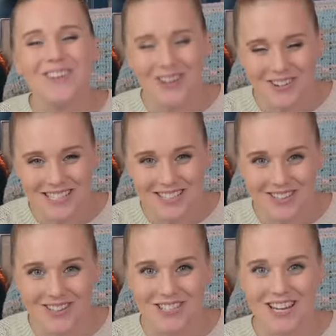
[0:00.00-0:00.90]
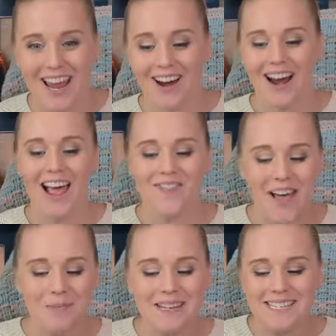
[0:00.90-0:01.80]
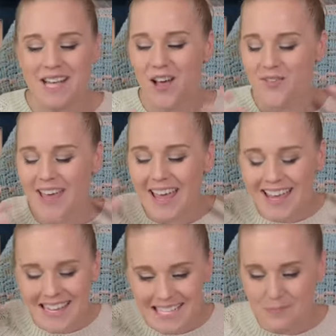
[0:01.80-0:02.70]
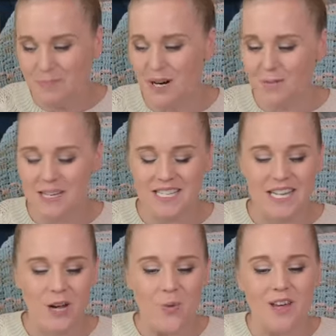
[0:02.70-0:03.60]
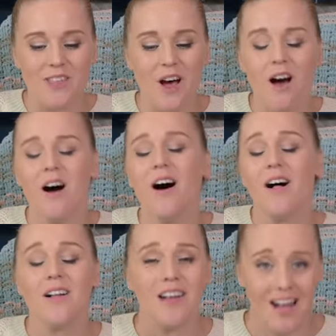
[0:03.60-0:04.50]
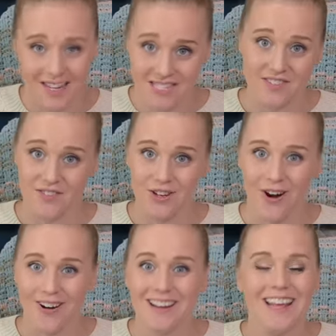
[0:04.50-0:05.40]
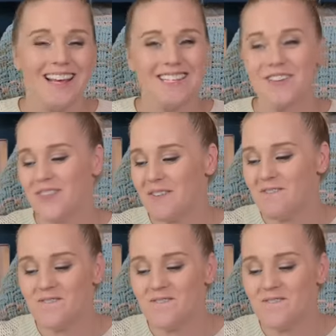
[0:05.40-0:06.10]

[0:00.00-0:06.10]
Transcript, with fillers: grow as a crocheter, I find myself experimenting with all kinds of yarn, different